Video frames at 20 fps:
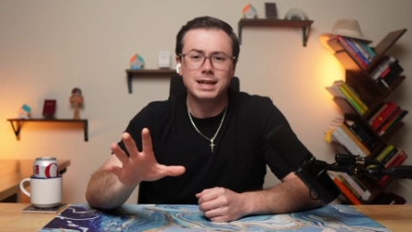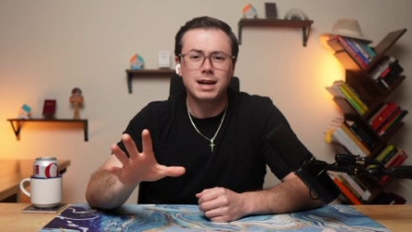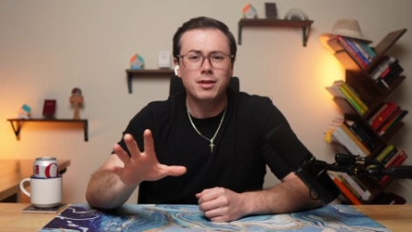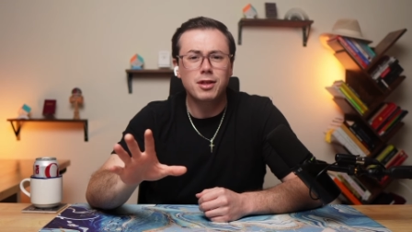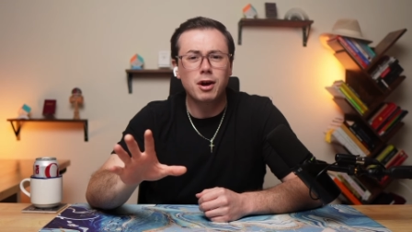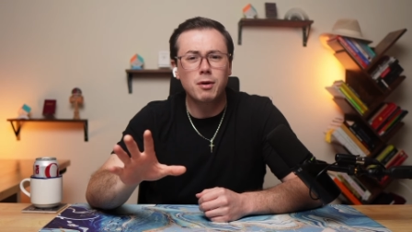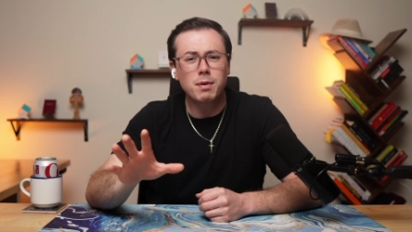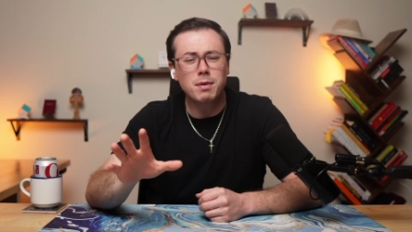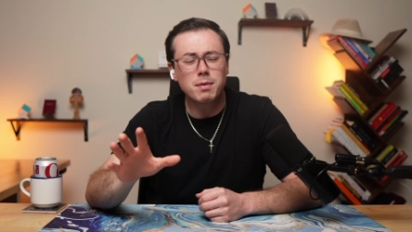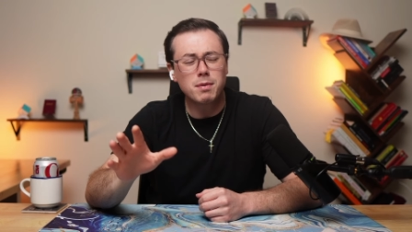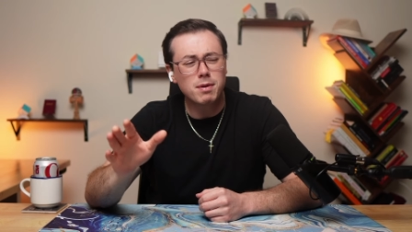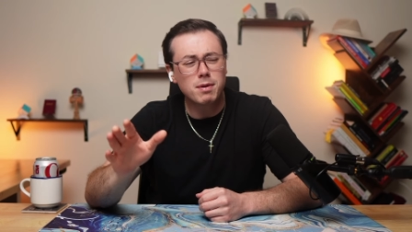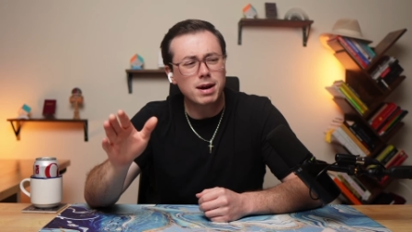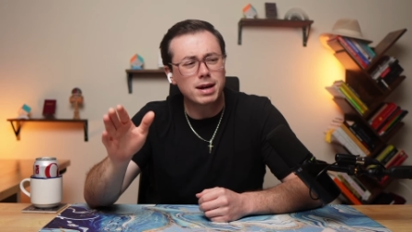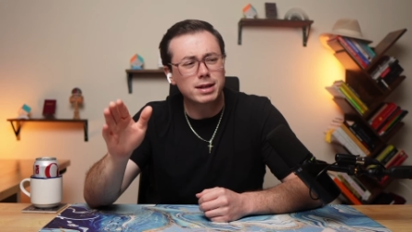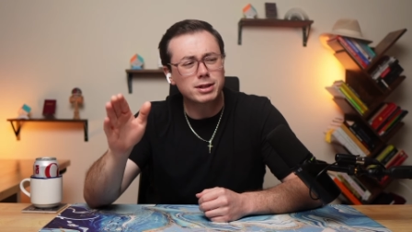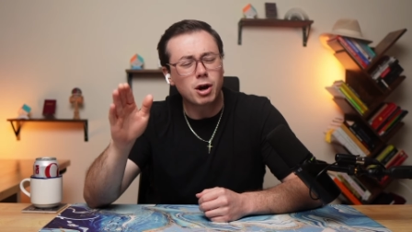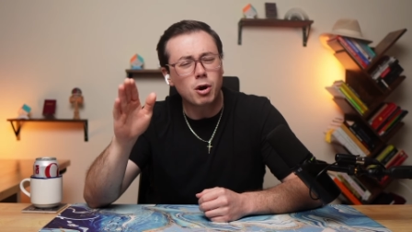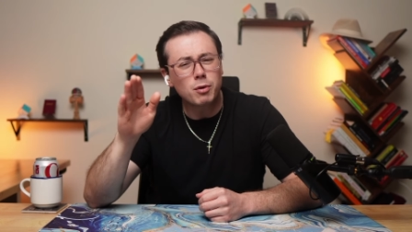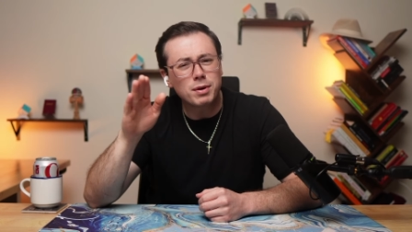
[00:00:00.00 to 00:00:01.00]
Thought we were
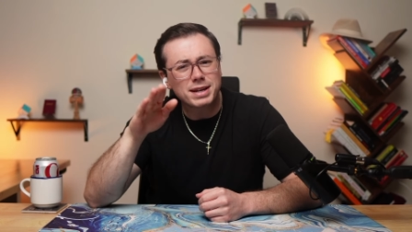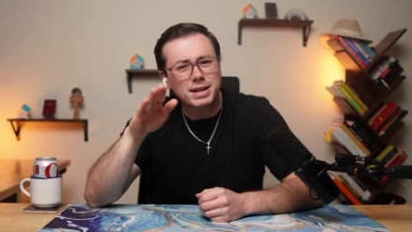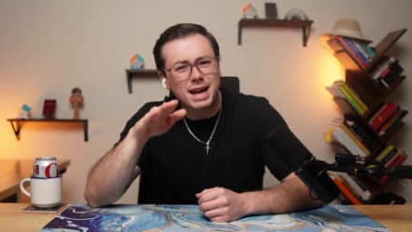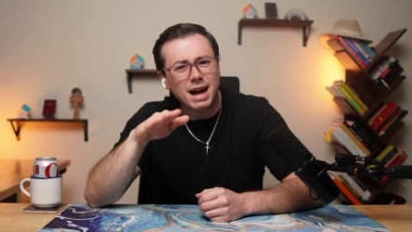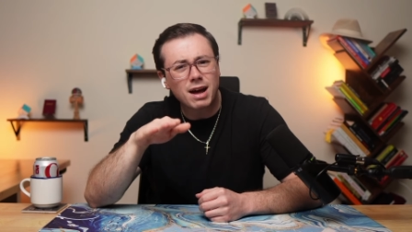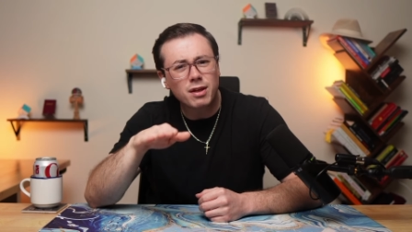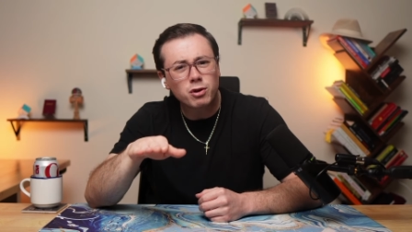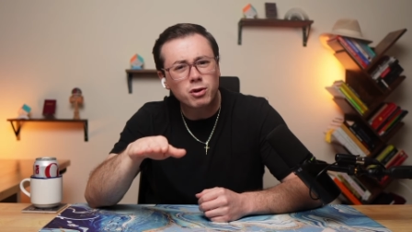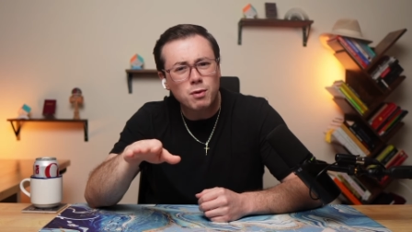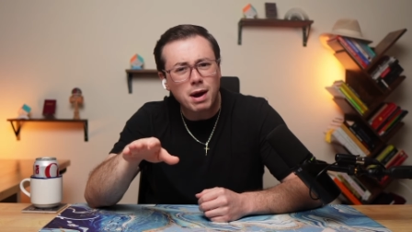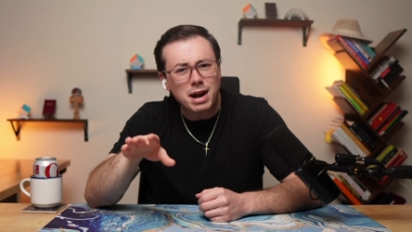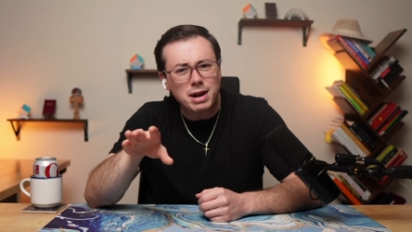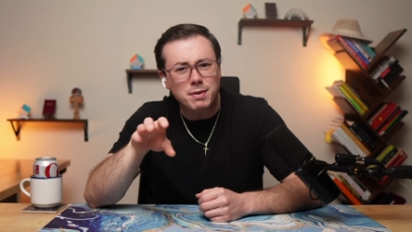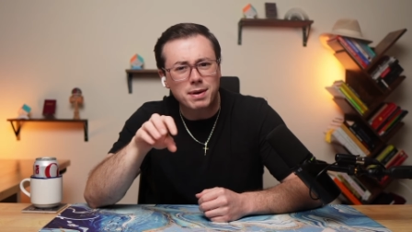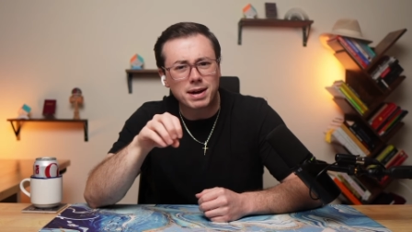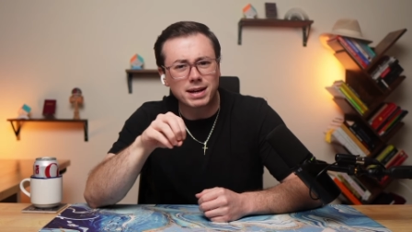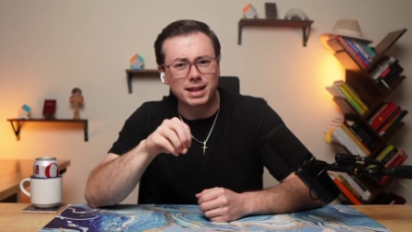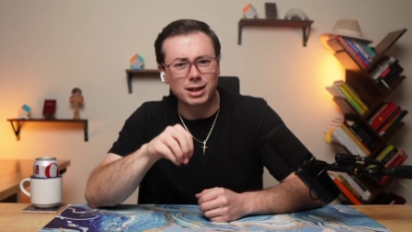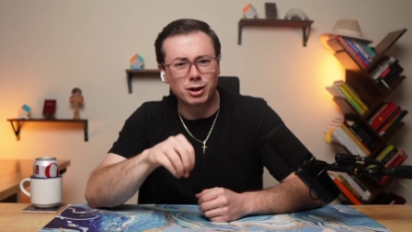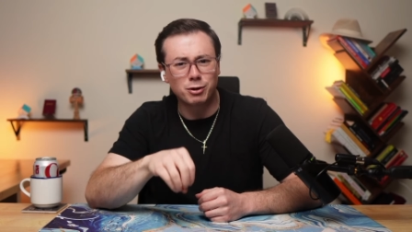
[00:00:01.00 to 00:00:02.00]
toning down the
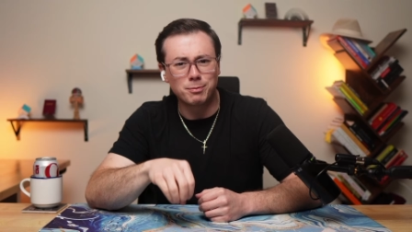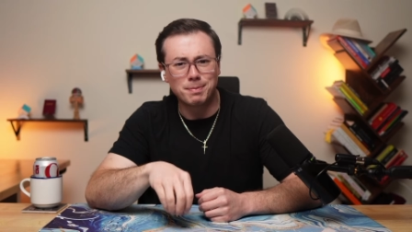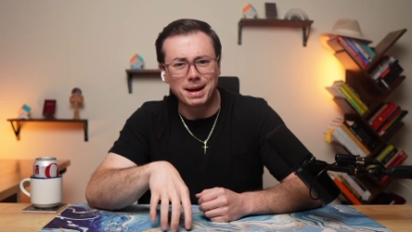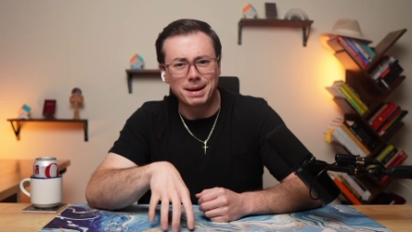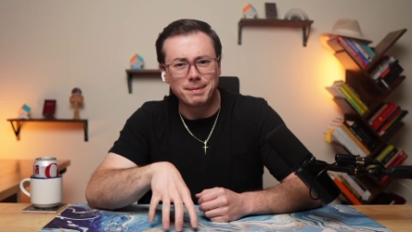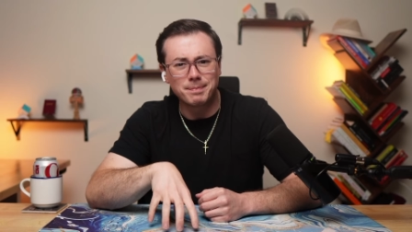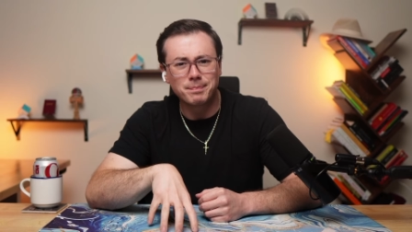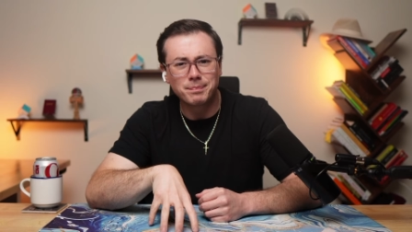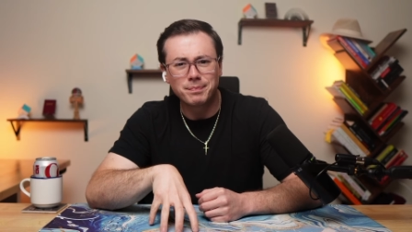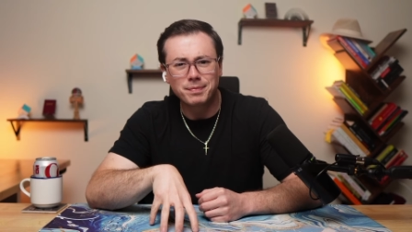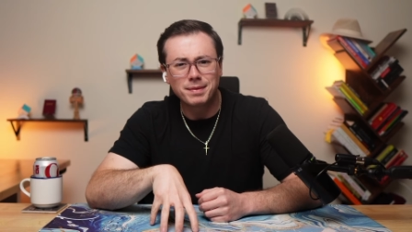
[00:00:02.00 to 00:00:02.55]
rhetoric a little bit,